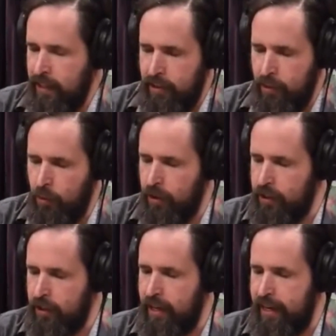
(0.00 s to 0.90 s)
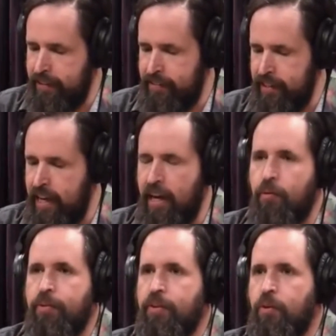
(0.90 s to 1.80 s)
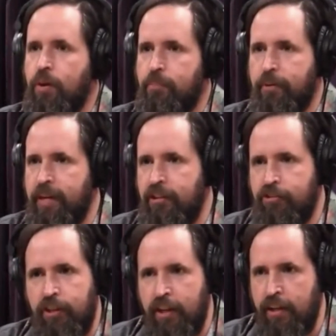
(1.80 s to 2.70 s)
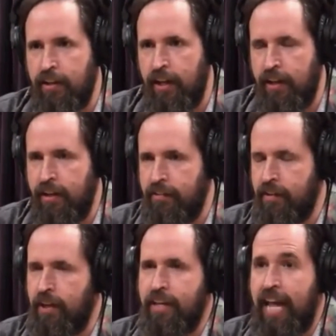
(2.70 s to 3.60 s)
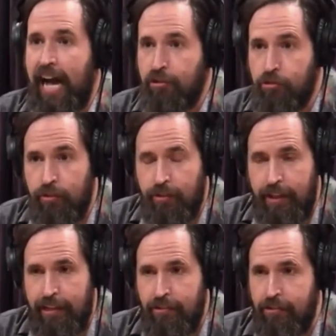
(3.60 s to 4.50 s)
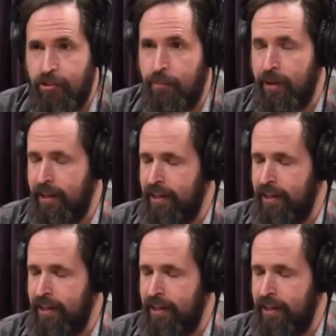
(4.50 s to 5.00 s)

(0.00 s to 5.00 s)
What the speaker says: the worker has now with the corporation, and it's an unnatural relationship,